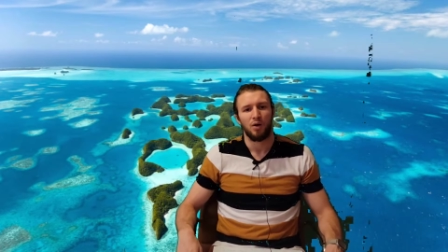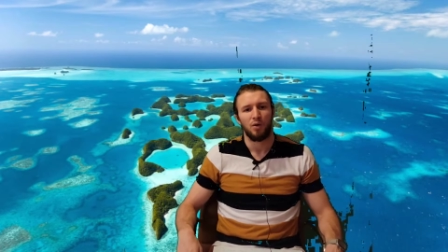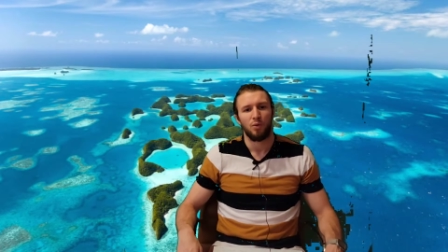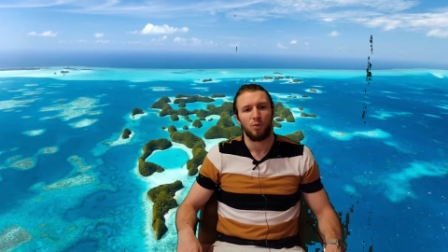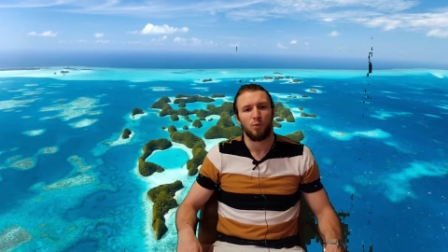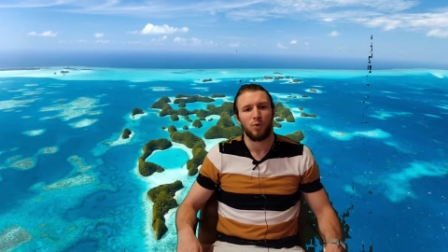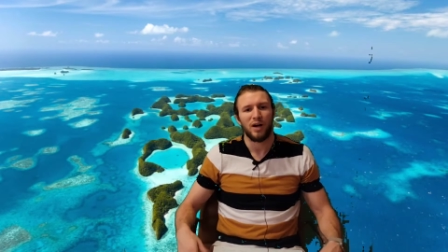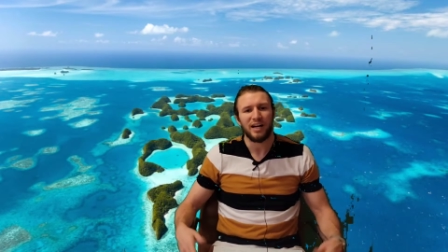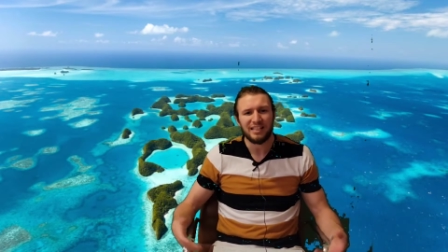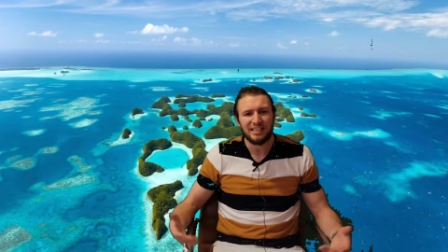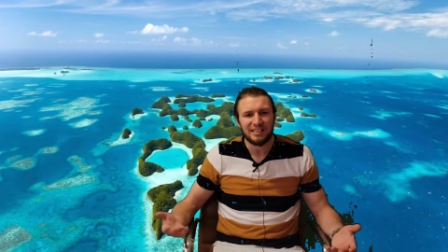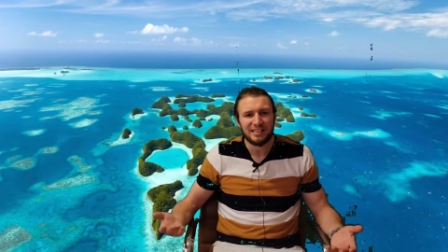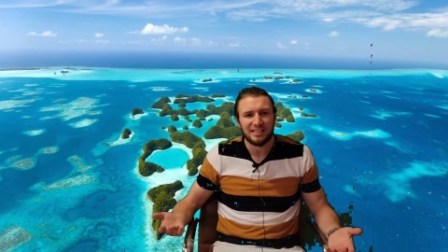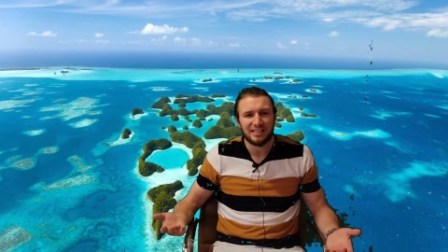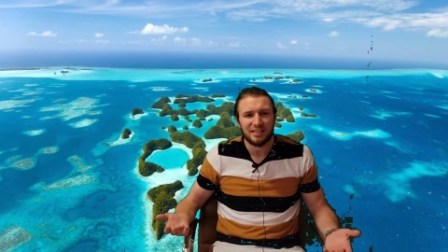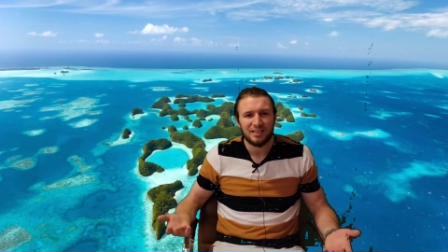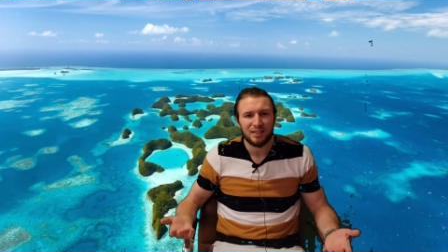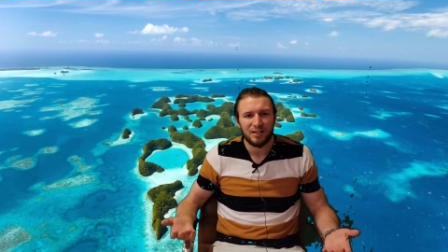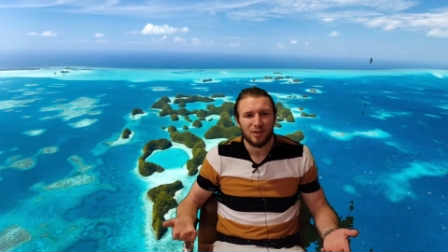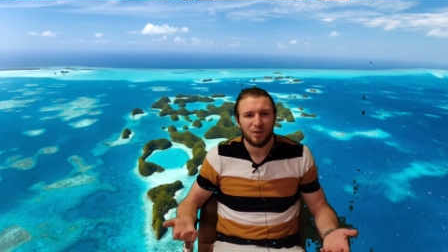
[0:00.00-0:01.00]

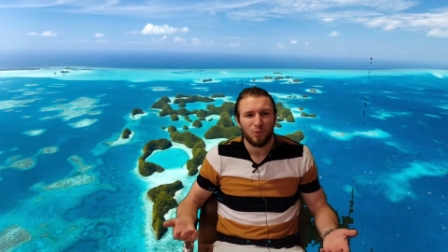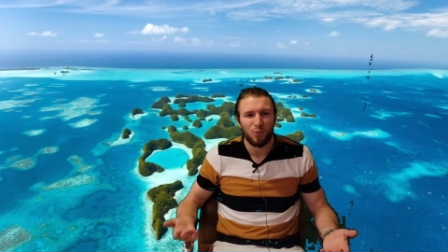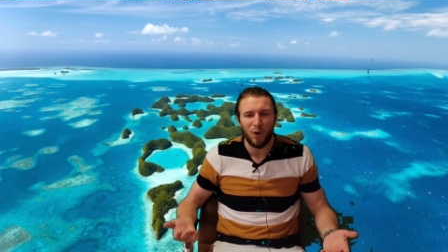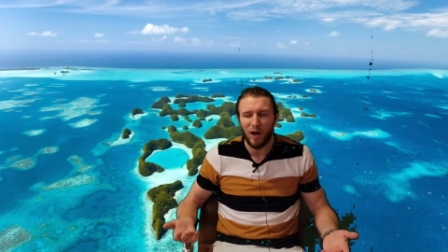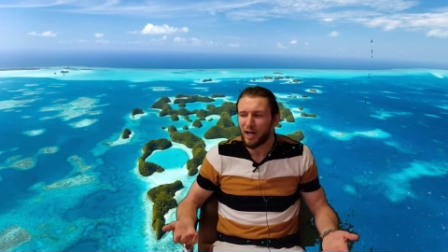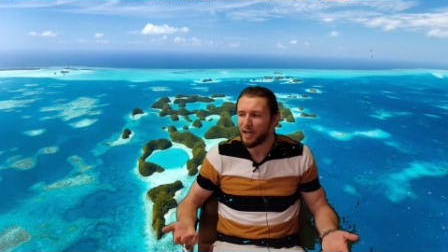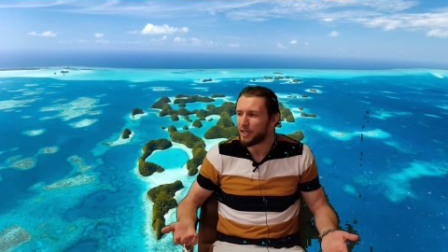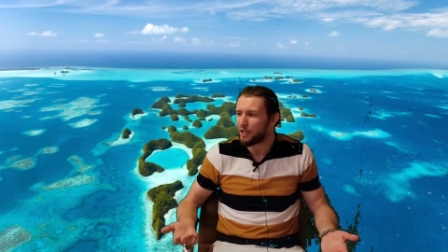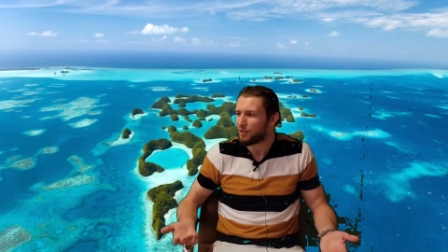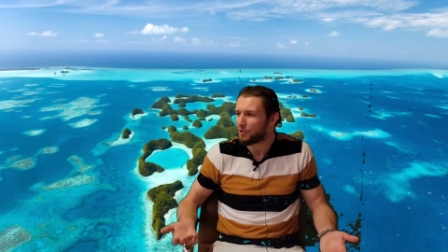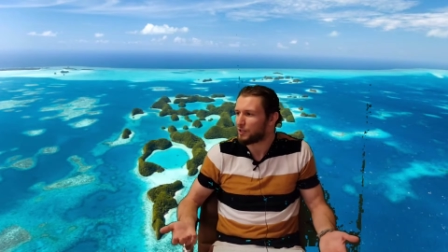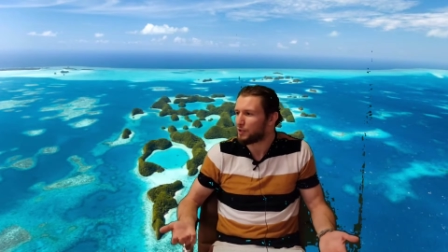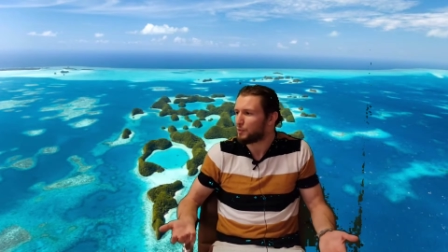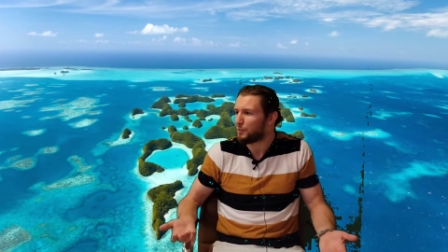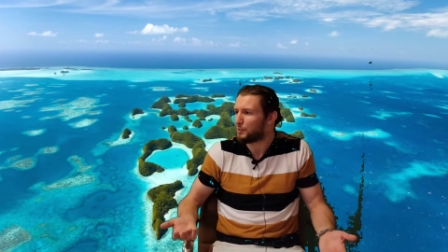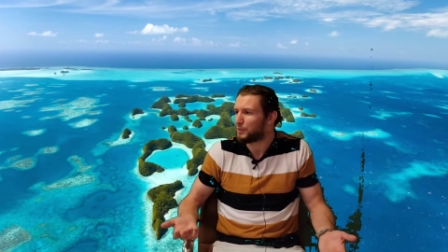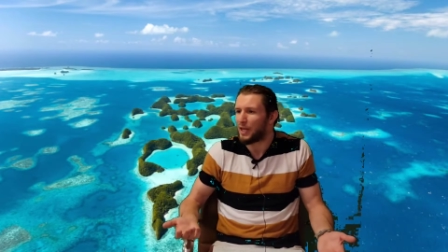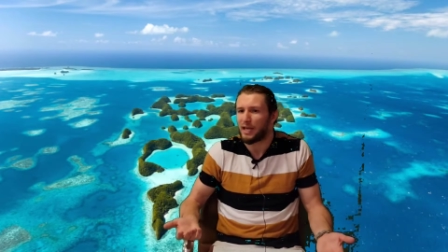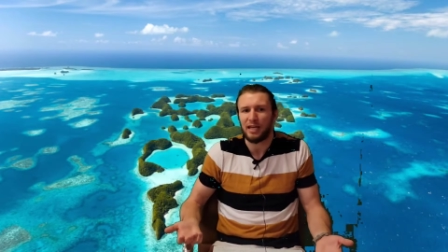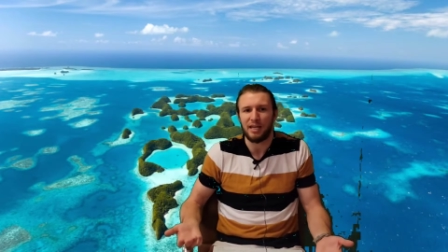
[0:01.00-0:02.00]
what? Why aren't you
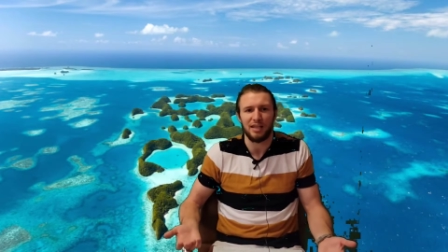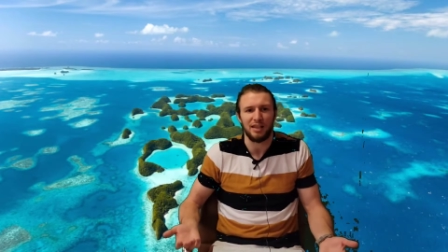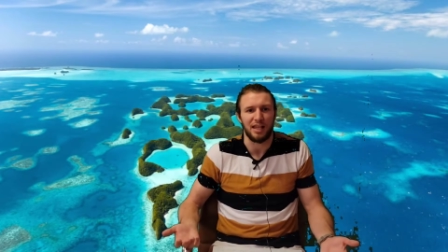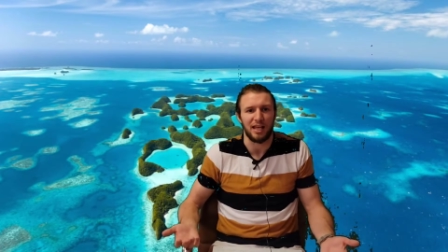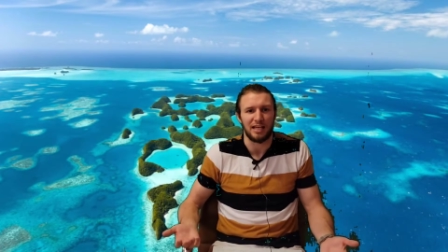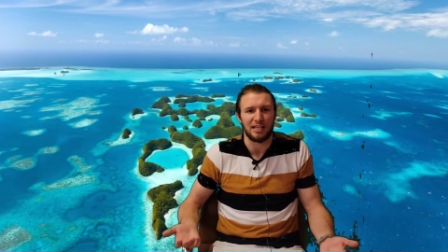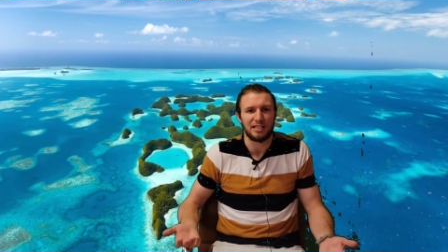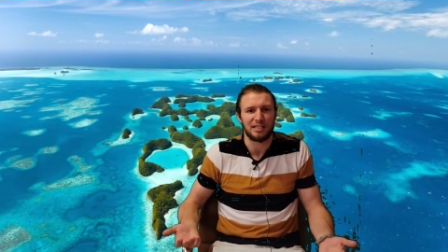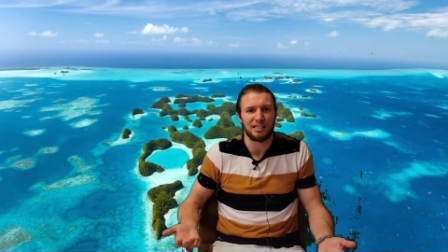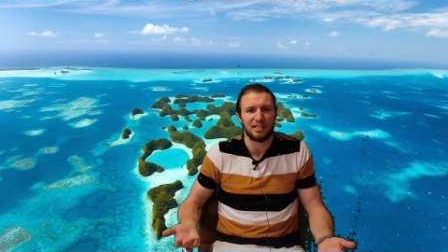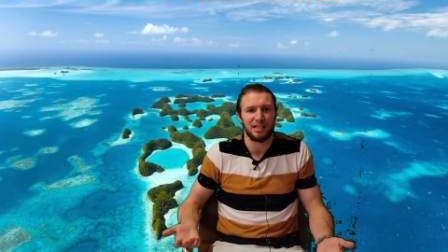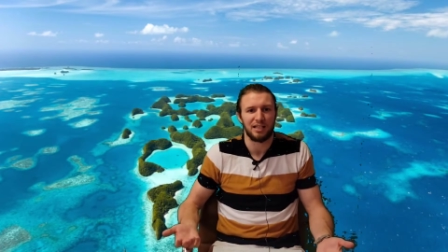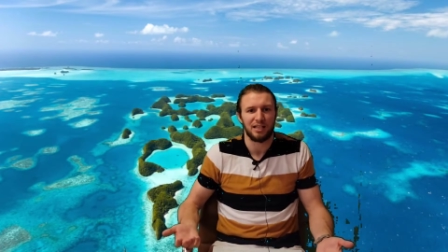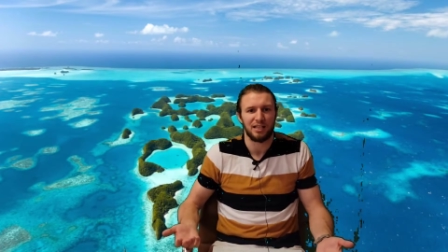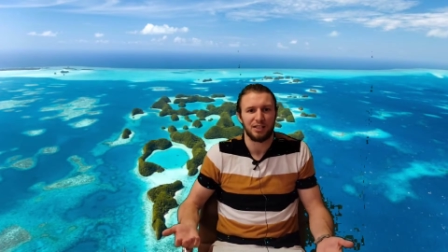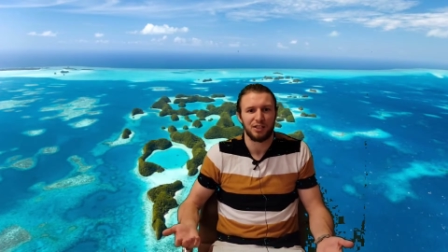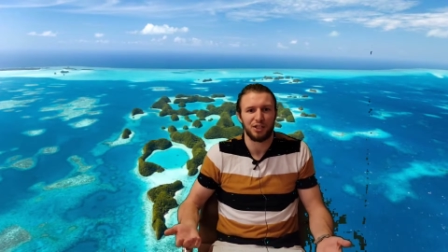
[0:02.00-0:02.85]
playing this?